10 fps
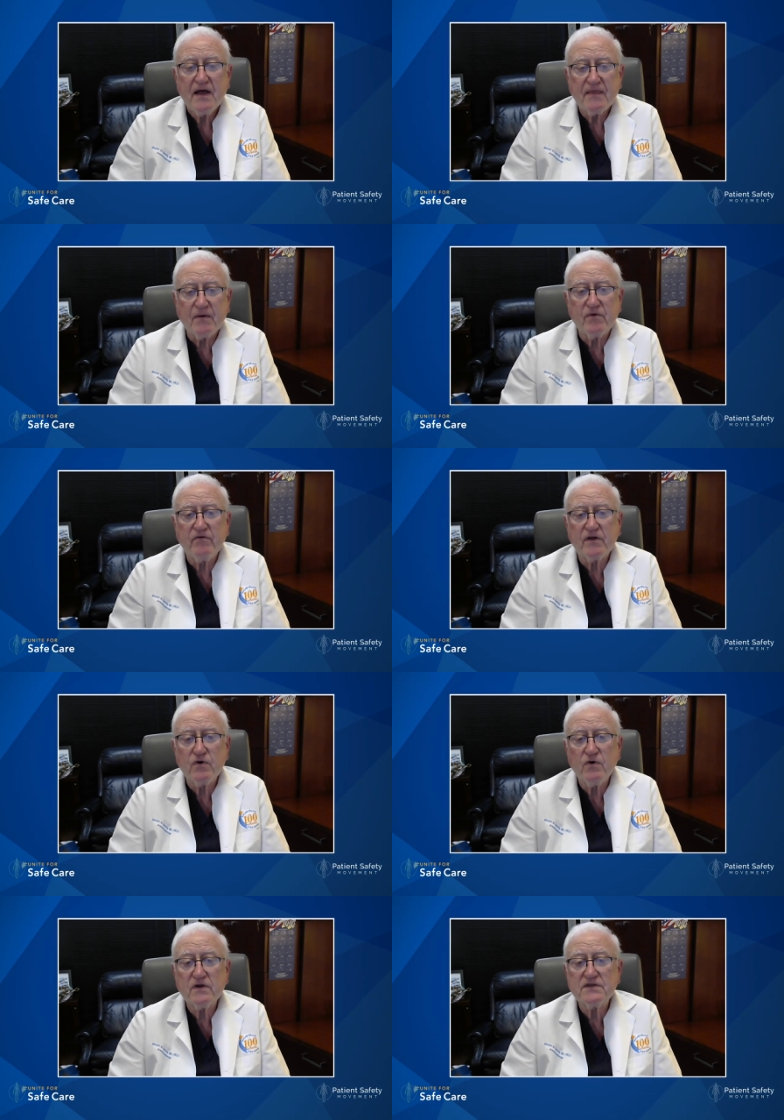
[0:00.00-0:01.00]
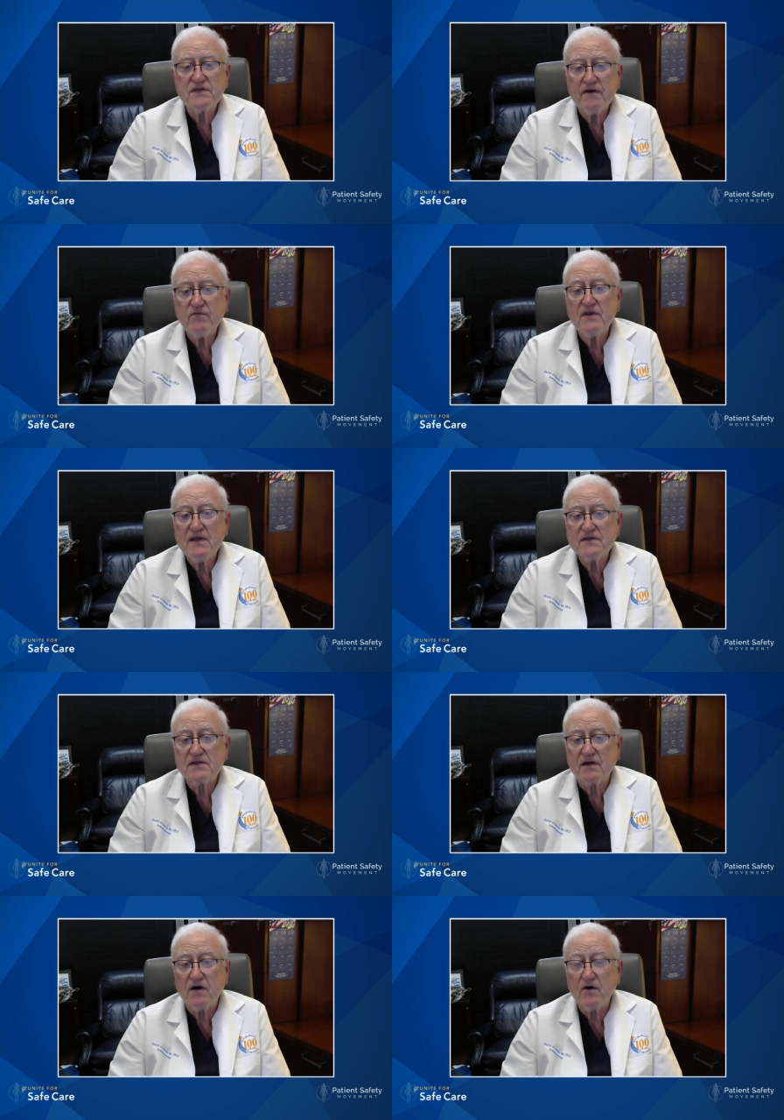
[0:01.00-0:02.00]
that we recorded several years
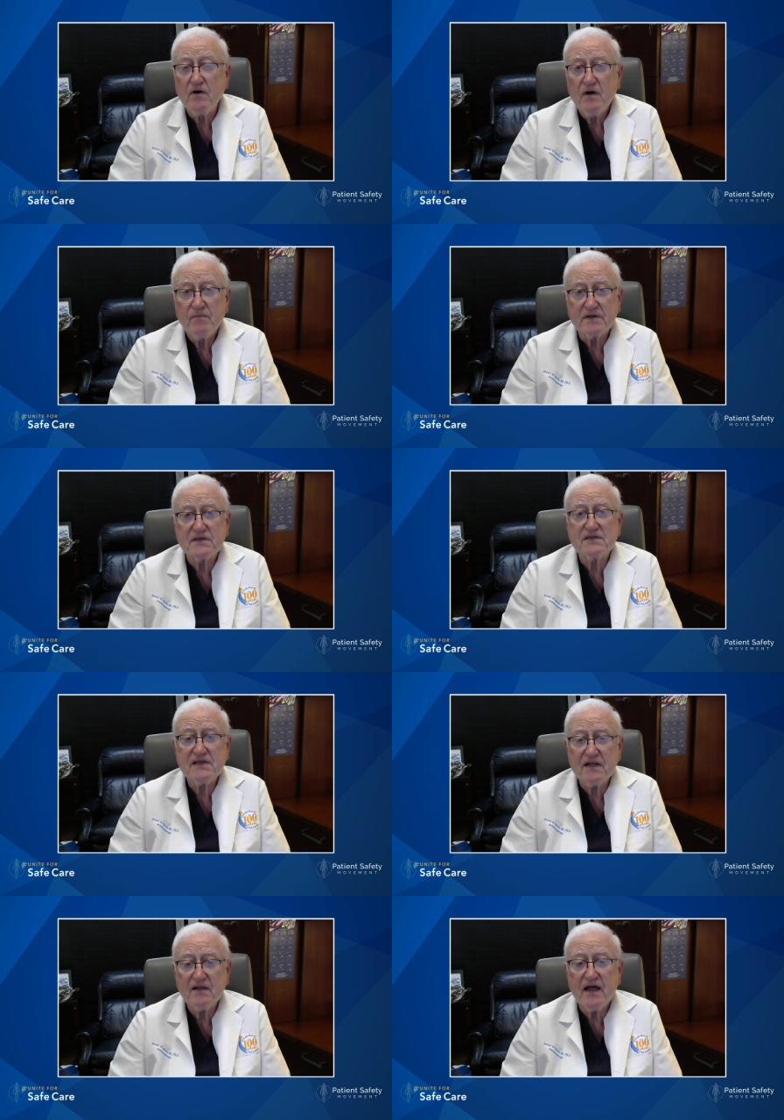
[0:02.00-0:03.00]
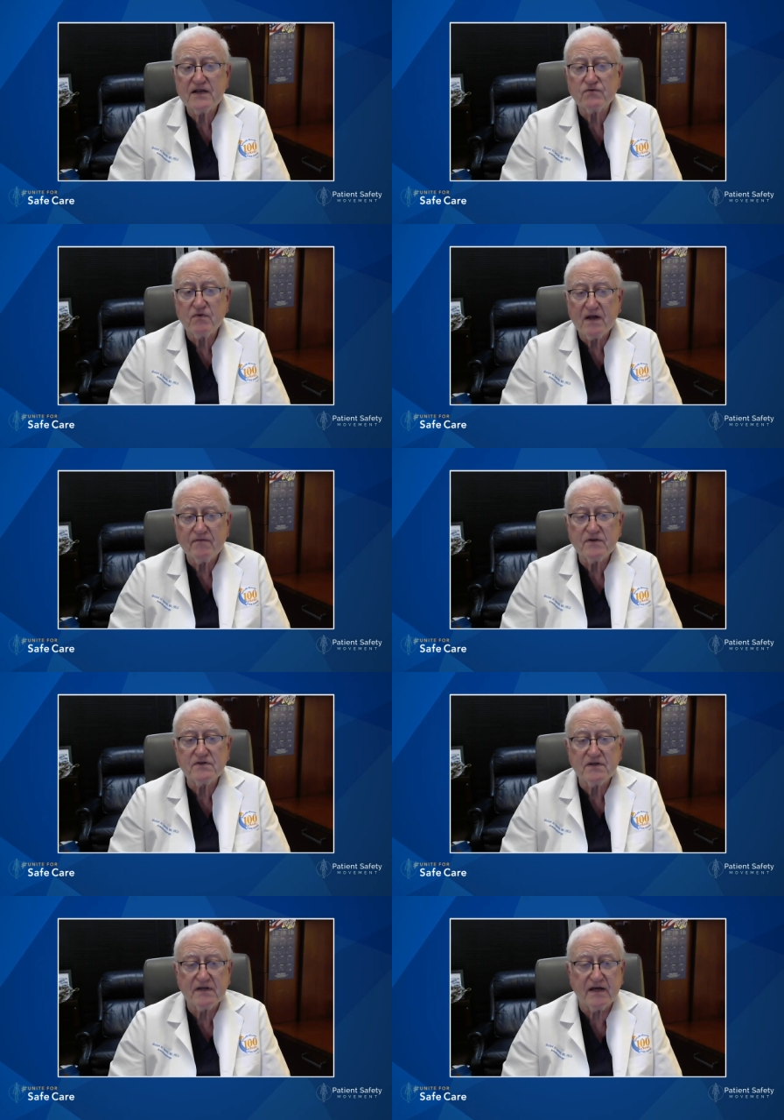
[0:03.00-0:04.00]
ago, but it's still as
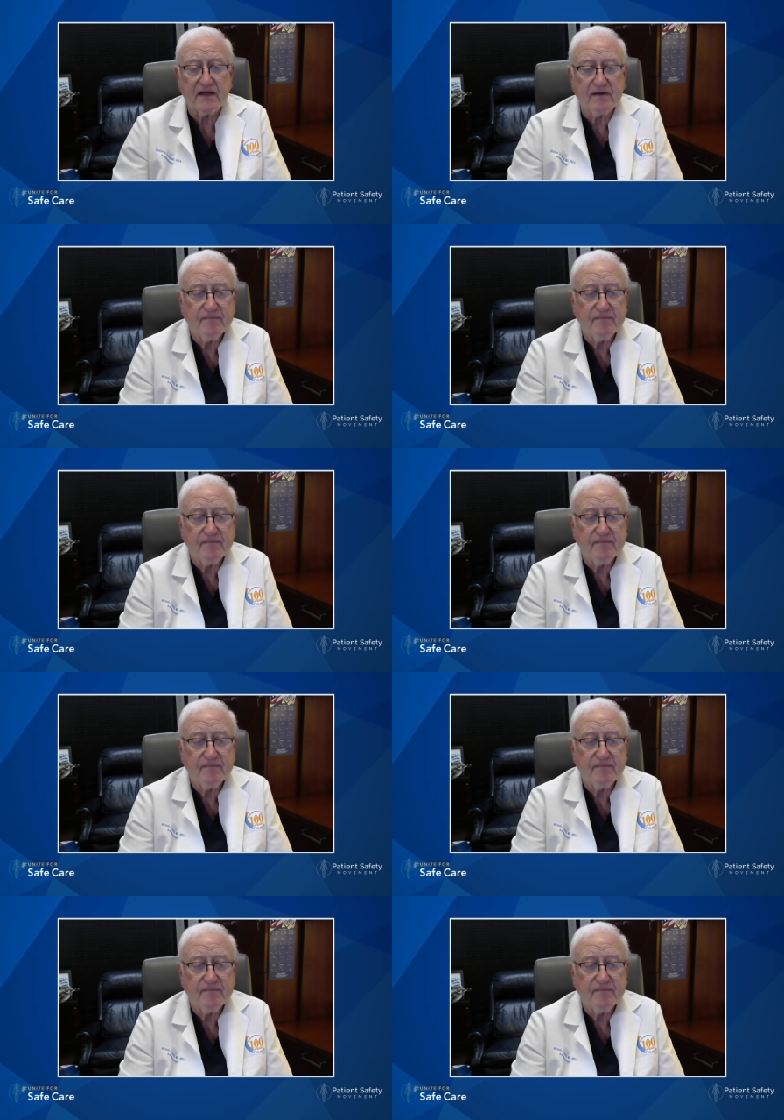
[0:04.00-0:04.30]
relevant today.